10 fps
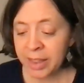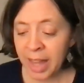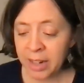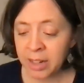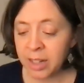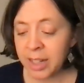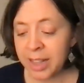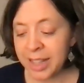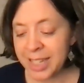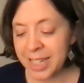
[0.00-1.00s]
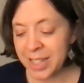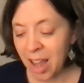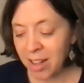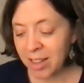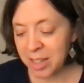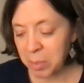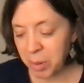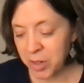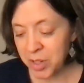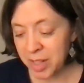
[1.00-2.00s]
then this is not the same
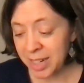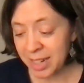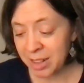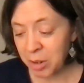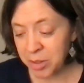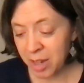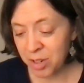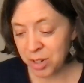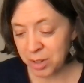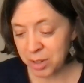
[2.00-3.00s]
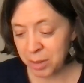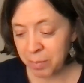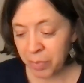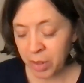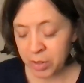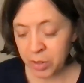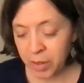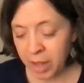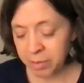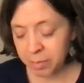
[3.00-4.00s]
person that did those actions. So
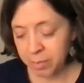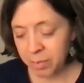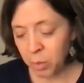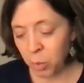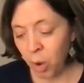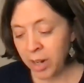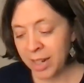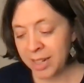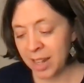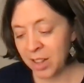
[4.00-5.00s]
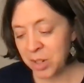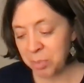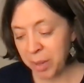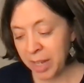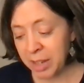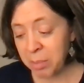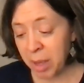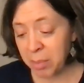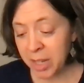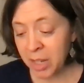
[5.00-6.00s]
that one intelligent being
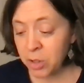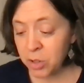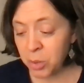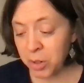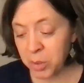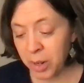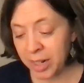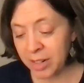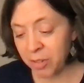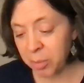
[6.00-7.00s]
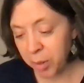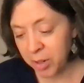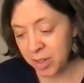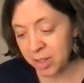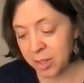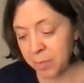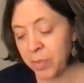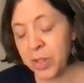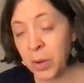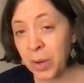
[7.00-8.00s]
may be 2 or 20 different persons.
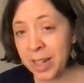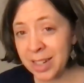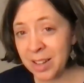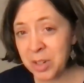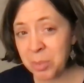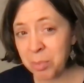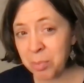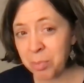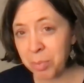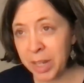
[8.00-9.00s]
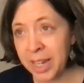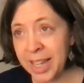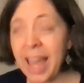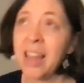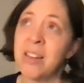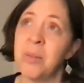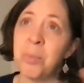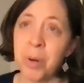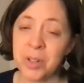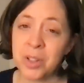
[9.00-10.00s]
So intelligent being and
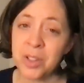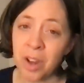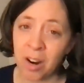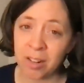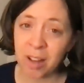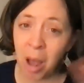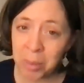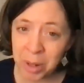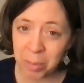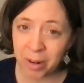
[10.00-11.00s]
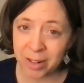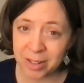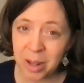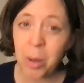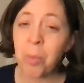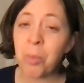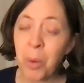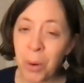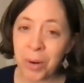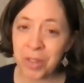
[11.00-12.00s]
persons are coming apart
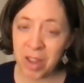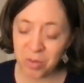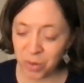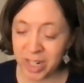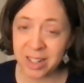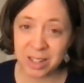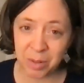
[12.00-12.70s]
more than Reid is